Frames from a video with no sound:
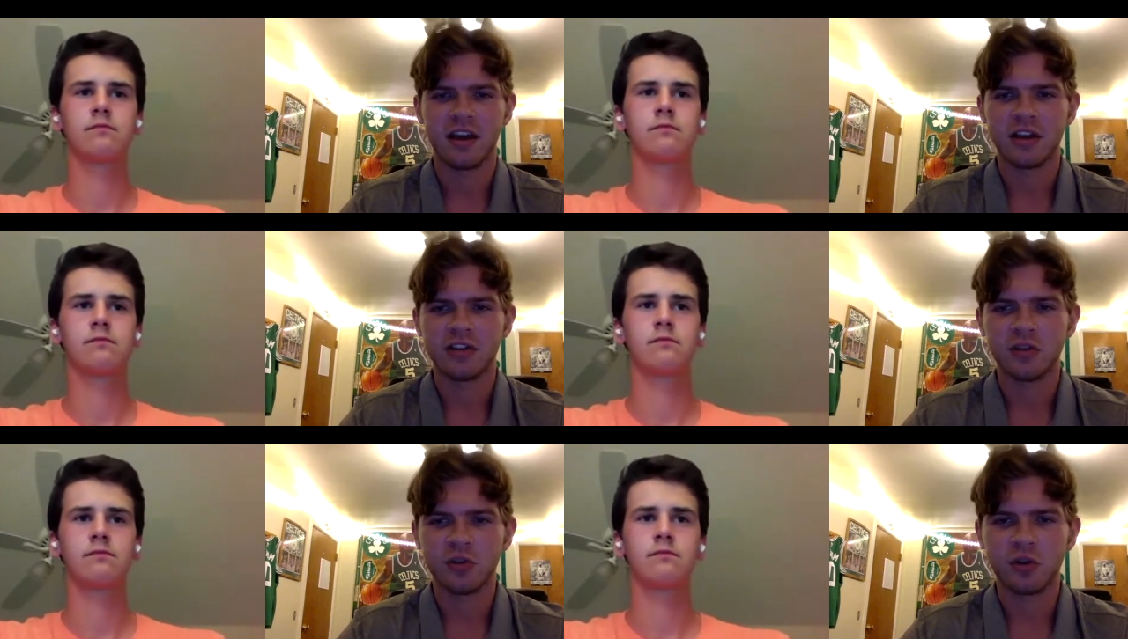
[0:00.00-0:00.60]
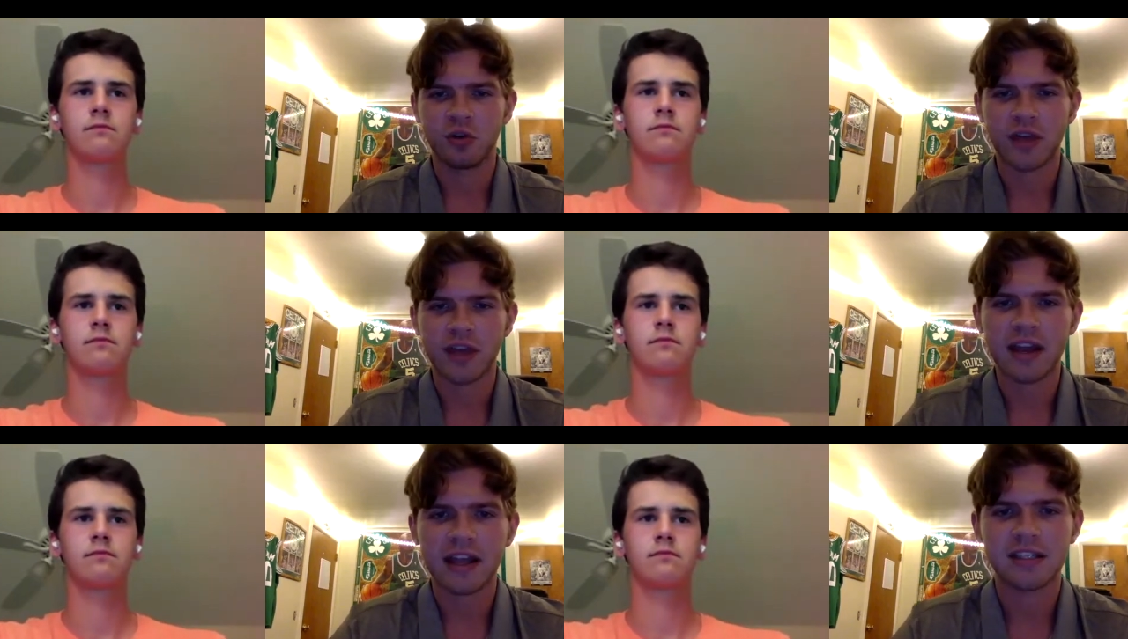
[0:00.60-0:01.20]
Speaker 1: to create
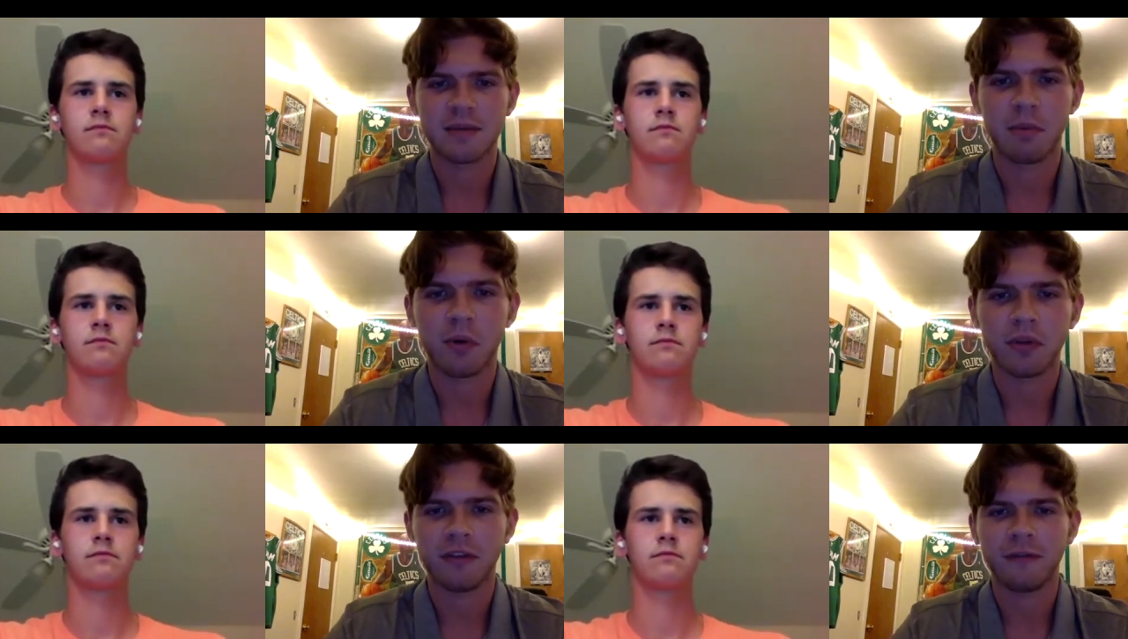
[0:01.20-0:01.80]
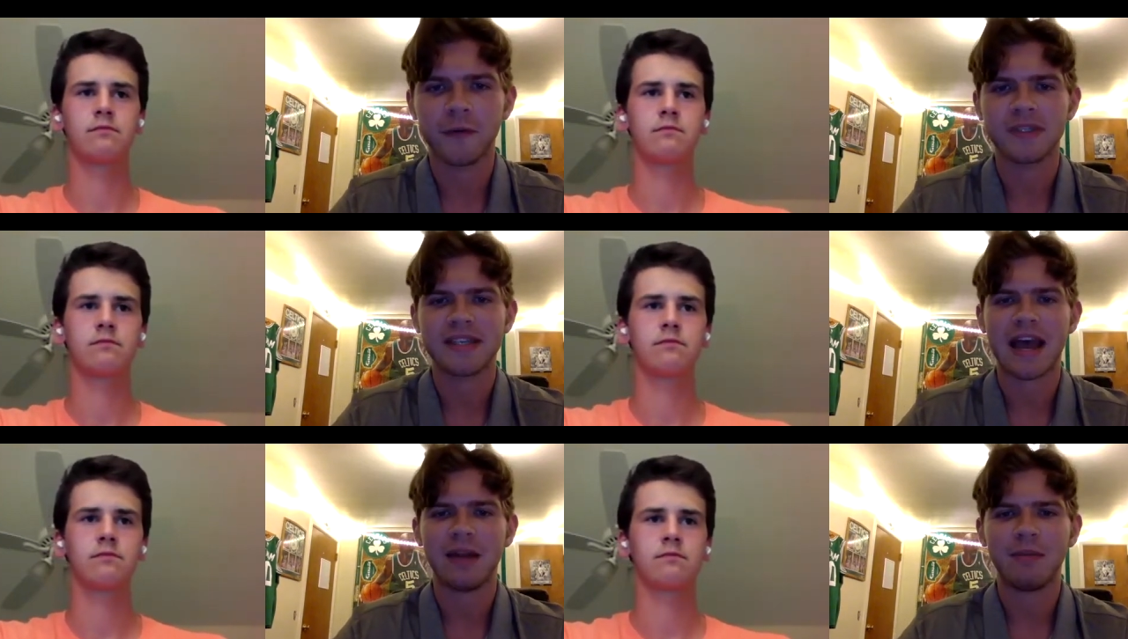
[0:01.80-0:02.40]
and support the first
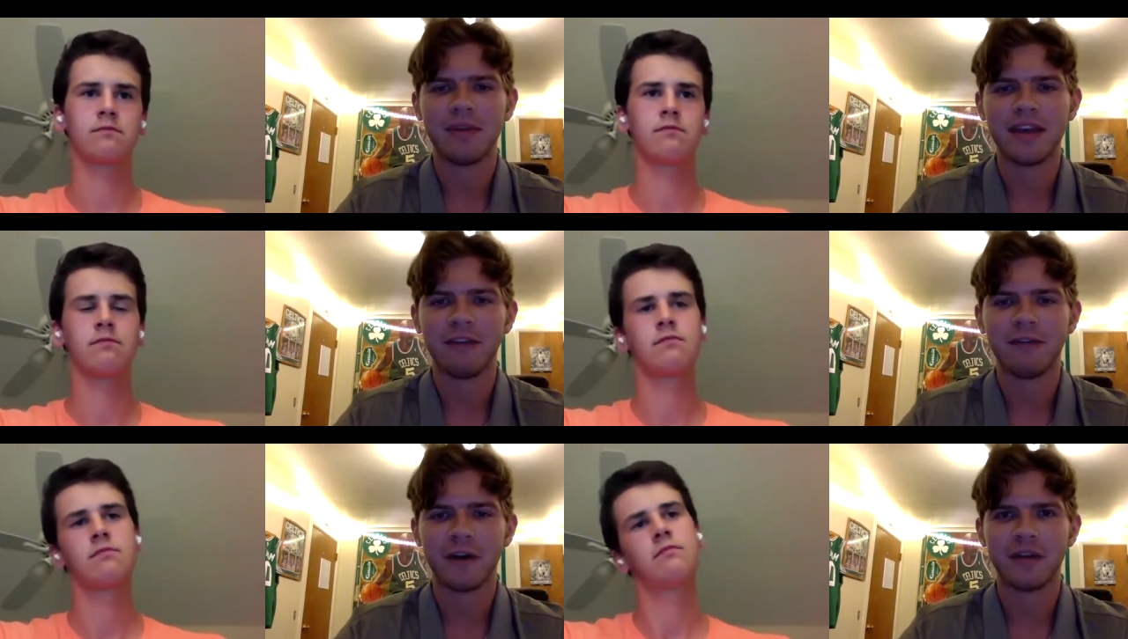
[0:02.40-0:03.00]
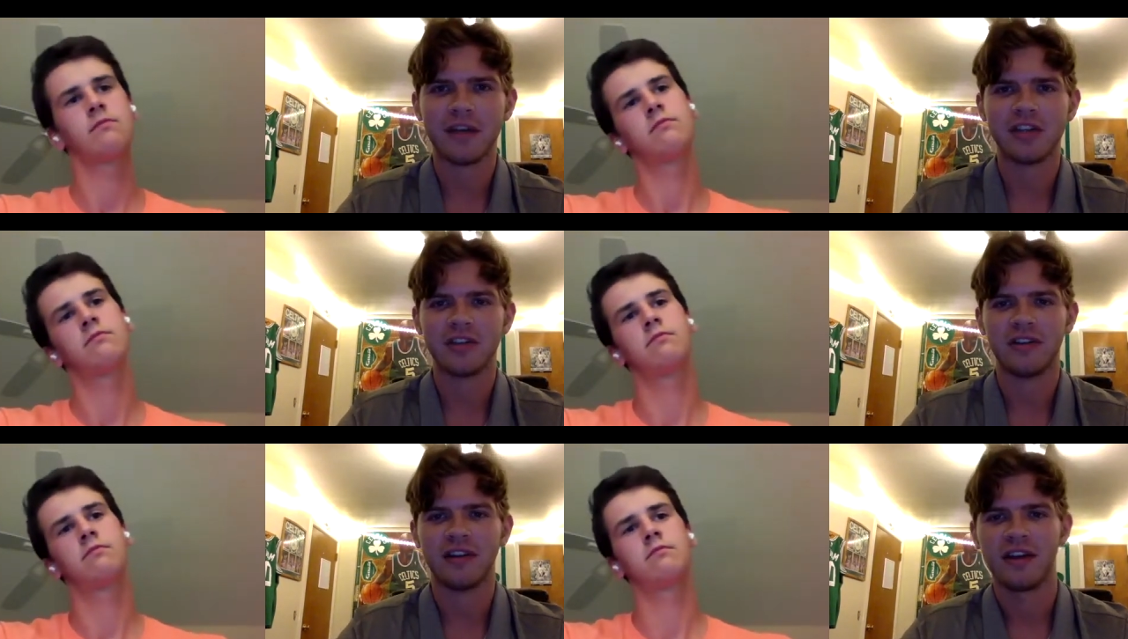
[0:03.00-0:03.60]
NBA
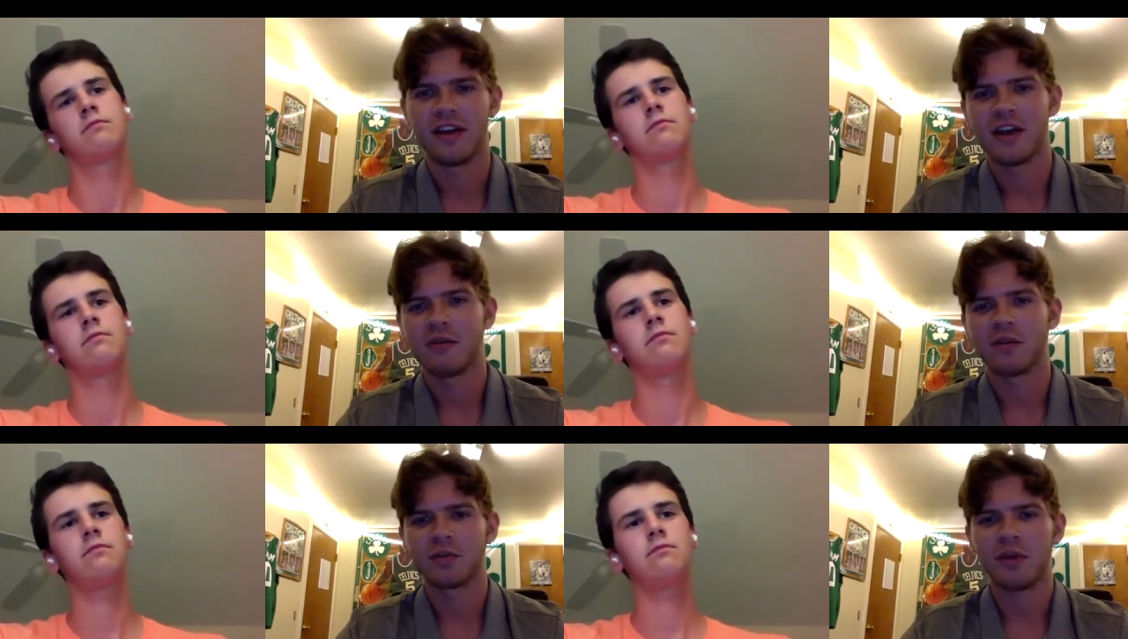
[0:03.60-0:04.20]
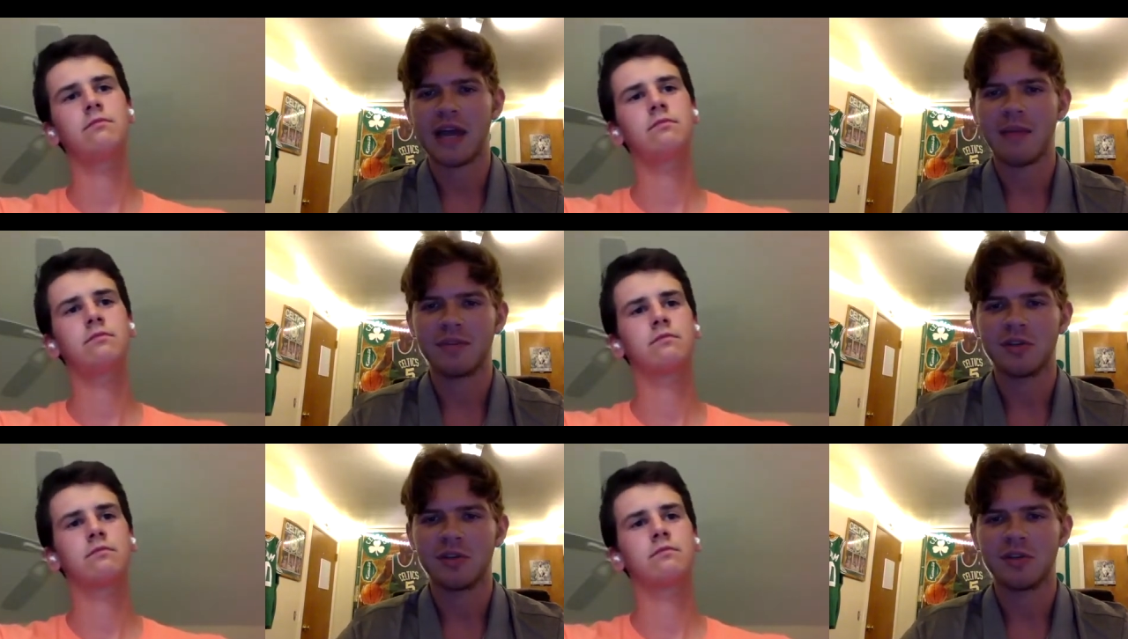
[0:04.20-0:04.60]
Foundation, which will aim to